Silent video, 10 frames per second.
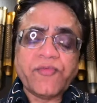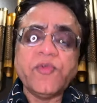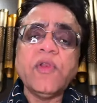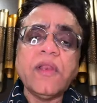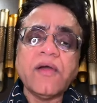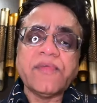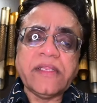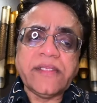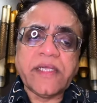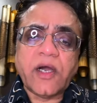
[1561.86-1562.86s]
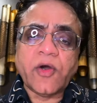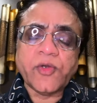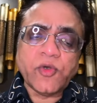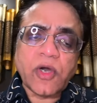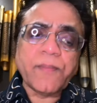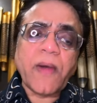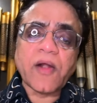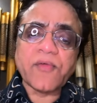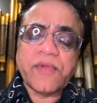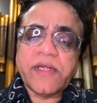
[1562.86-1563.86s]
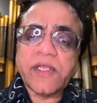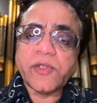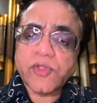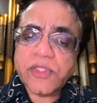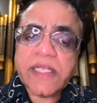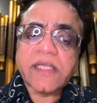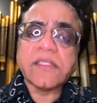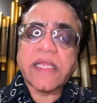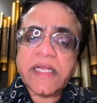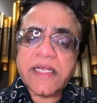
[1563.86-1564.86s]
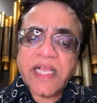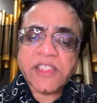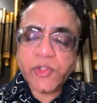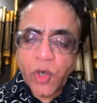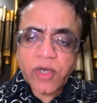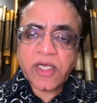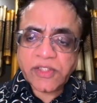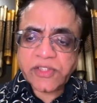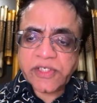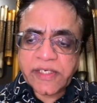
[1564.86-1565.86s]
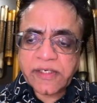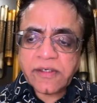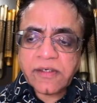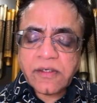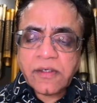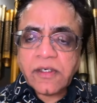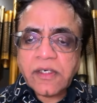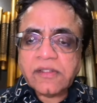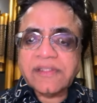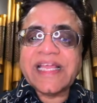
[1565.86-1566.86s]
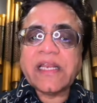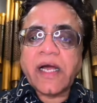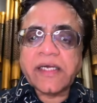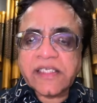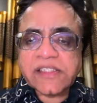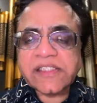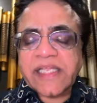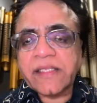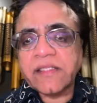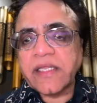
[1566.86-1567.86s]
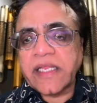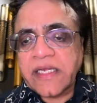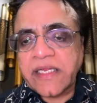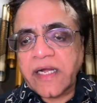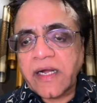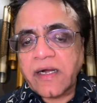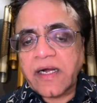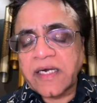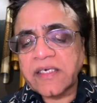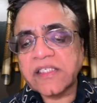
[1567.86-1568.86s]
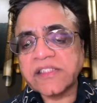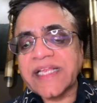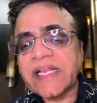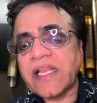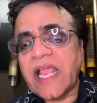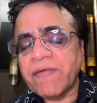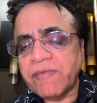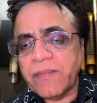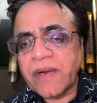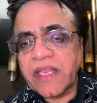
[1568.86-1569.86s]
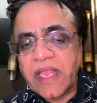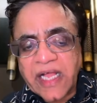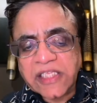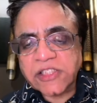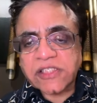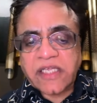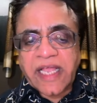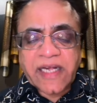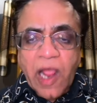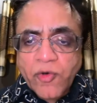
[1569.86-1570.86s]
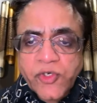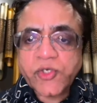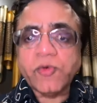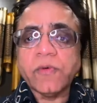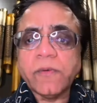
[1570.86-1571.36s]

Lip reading: you love India or you are part of India, you think that India is your country, then understand the India, understand everybody else around you,